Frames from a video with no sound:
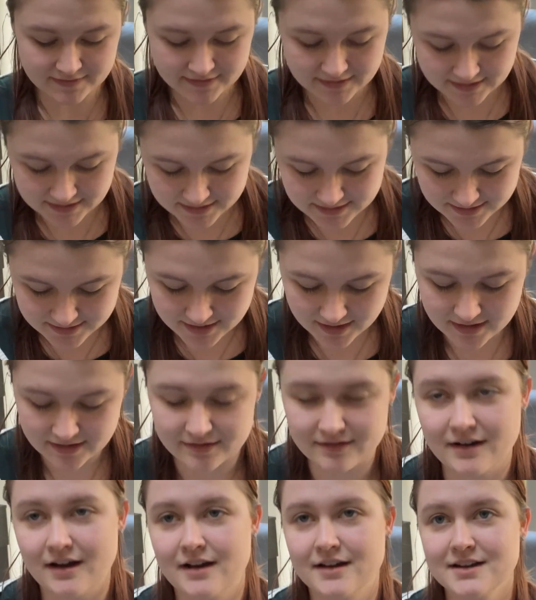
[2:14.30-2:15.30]
So
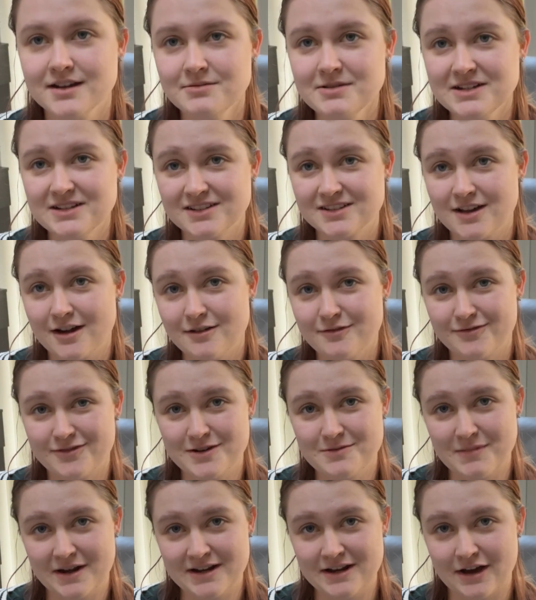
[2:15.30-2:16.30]
I'm going to be just going through
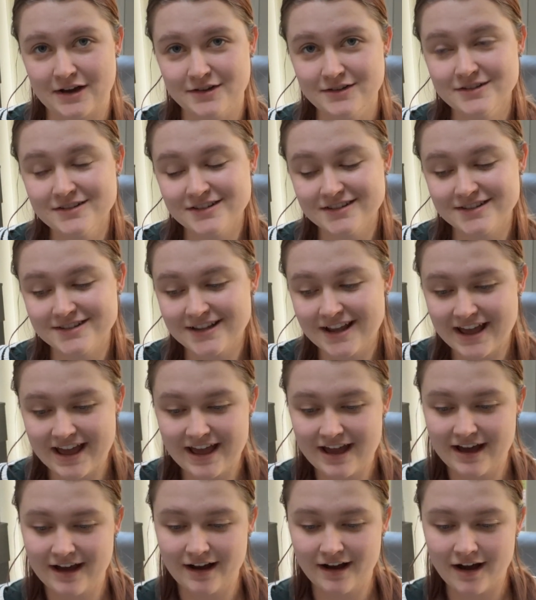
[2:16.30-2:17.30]
my notes.
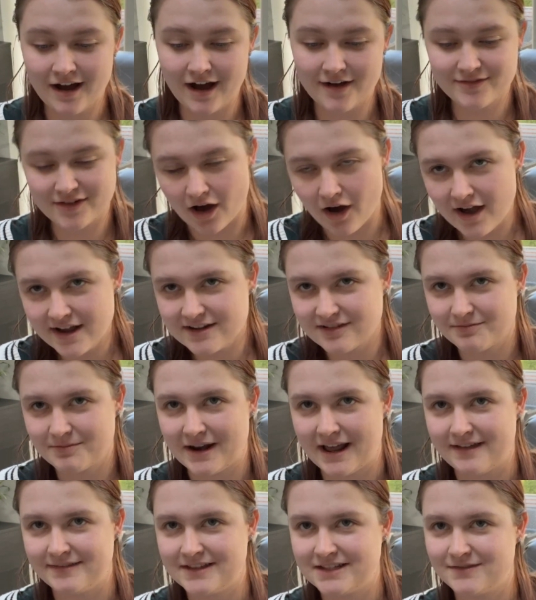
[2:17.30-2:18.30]
I've kind of
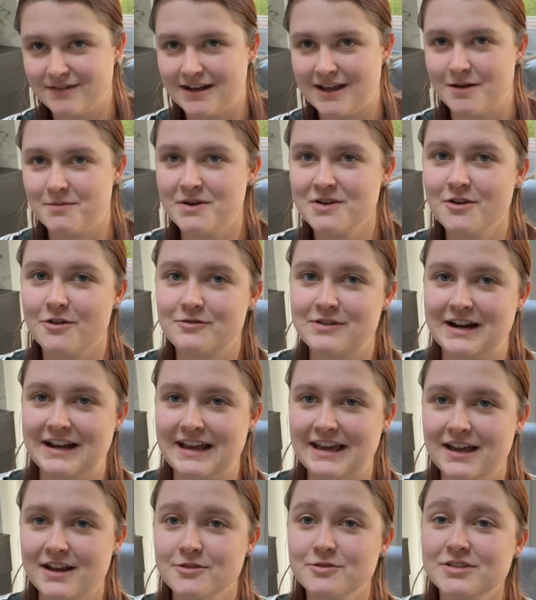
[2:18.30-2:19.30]
planned this video, but not
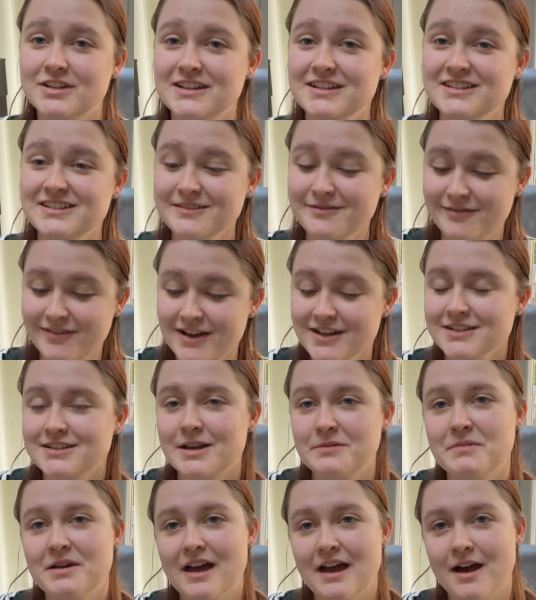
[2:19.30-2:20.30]
really. And also, this is the first
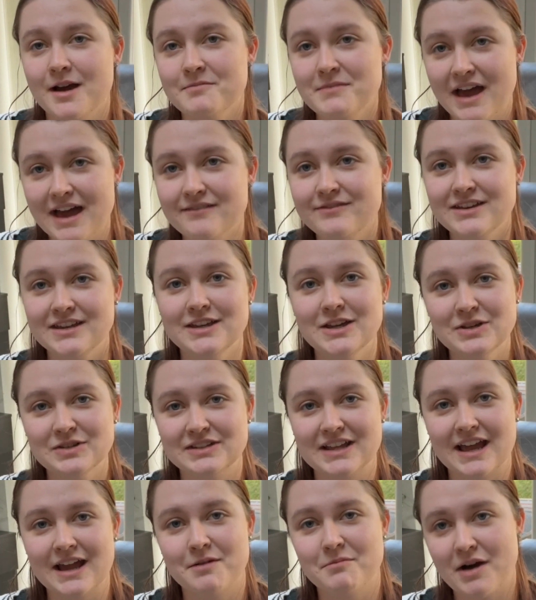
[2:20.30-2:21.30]
time I'm ever
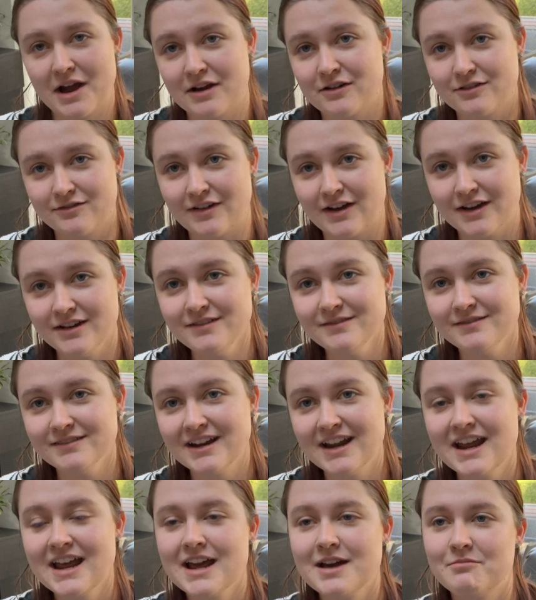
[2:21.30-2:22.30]
using a microphone.
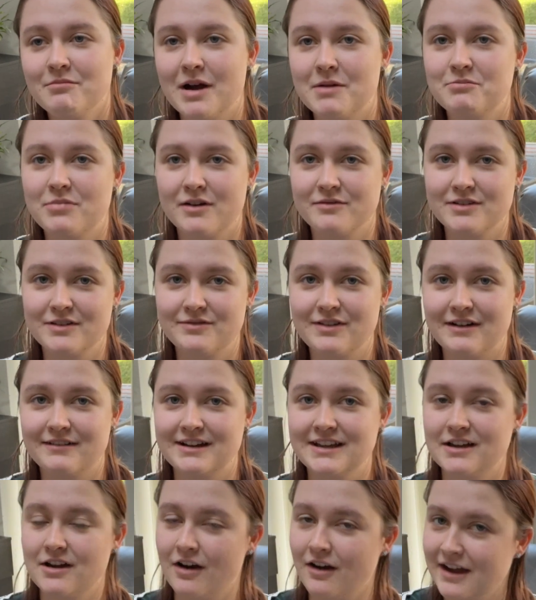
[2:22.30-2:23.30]
My brother very
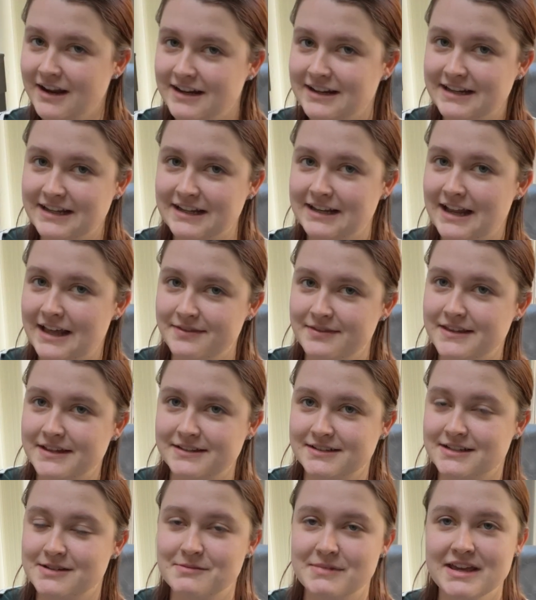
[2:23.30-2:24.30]
kindly lent this
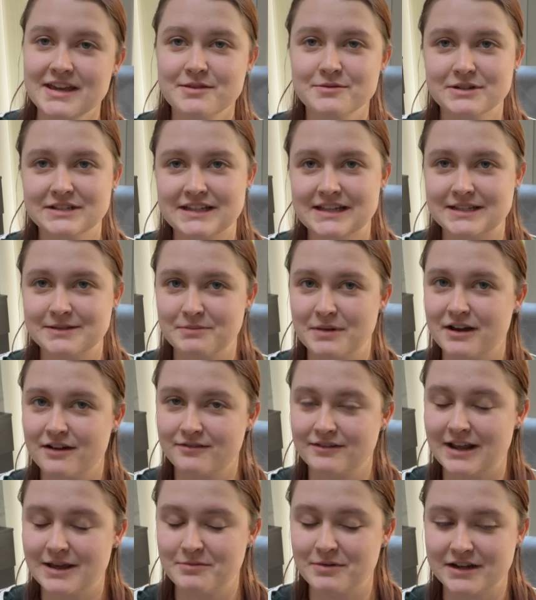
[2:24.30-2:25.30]
to me. It was his
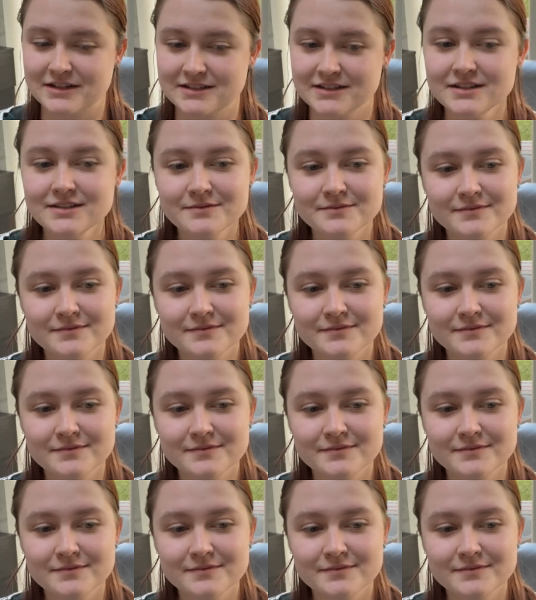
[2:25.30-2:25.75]
birthday present.